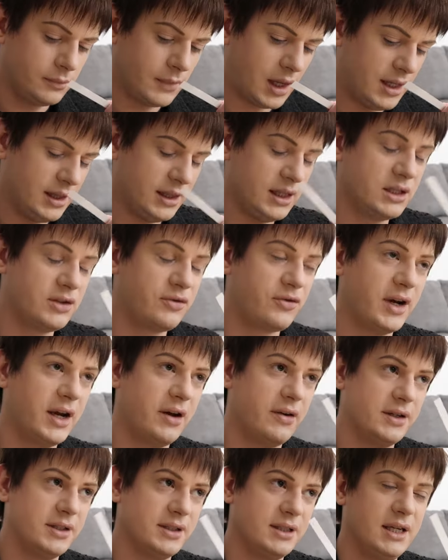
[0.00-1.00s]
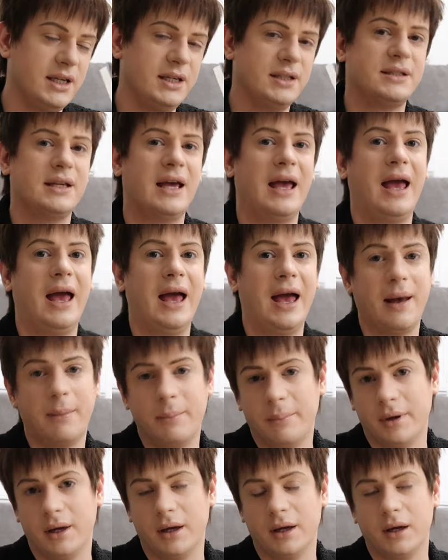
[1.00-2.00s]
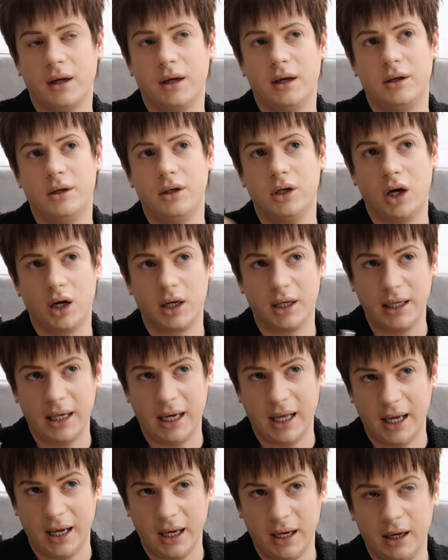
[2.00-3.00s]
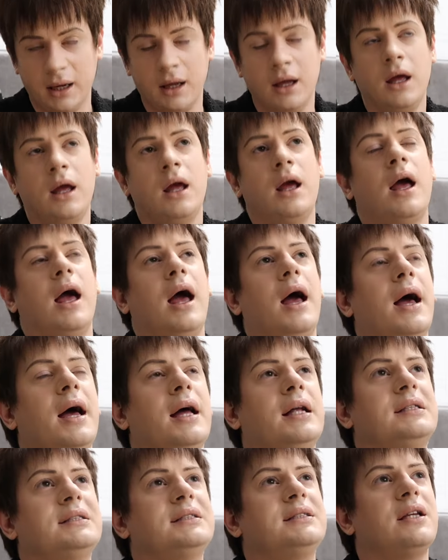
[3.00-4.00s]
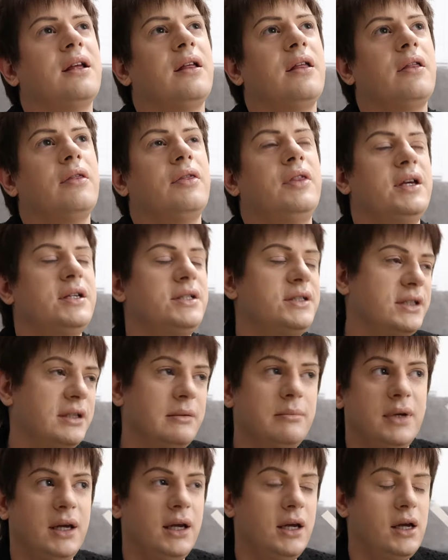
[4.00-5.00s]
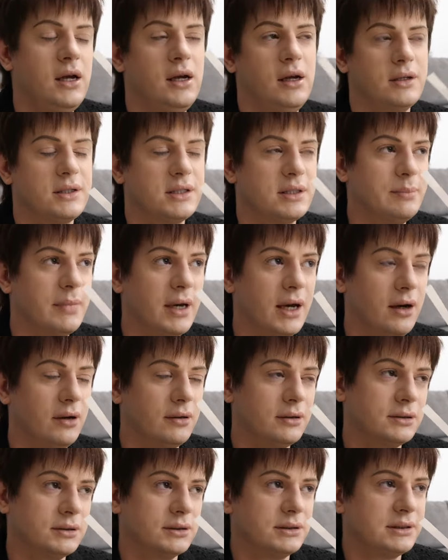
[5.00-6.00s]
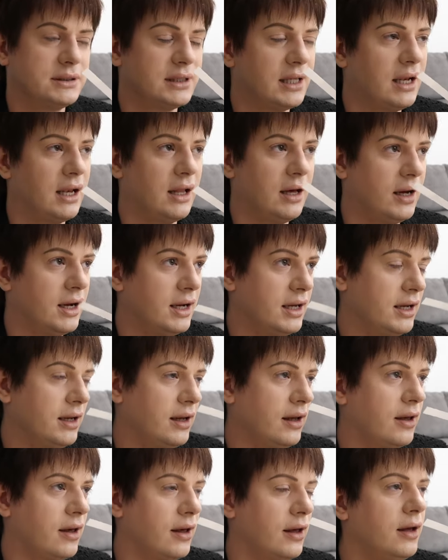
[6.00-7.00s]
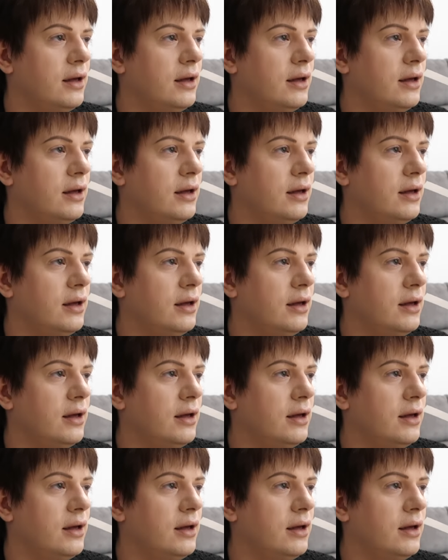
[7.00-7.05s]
this fragrance is Amber Nogule. And this to me smells like